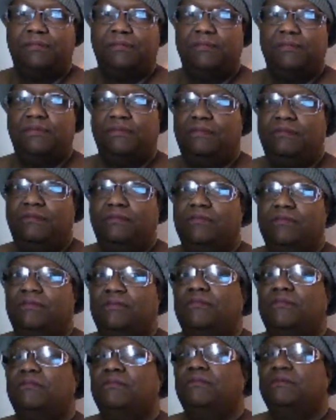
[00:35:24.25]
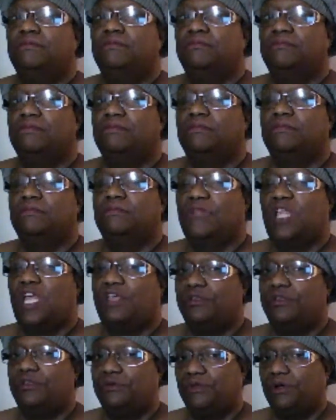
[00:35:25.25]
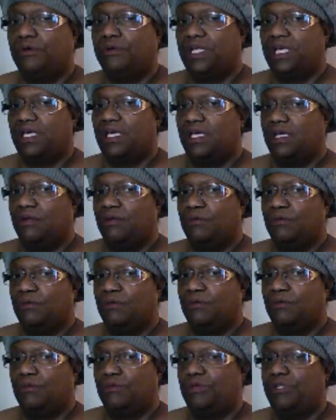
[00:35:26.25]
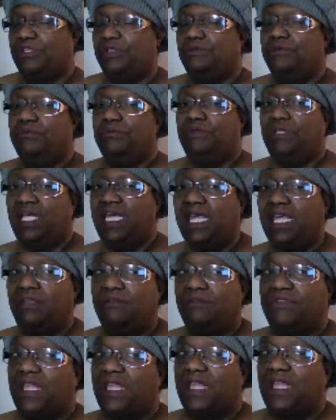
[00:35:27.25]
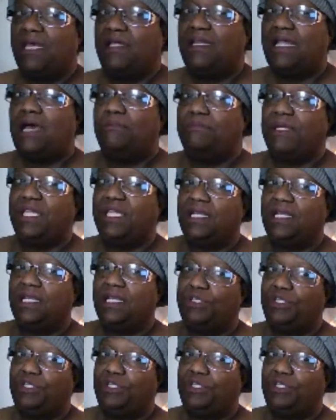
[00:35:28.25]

Now you know that when you leave, they may not be there when you come back.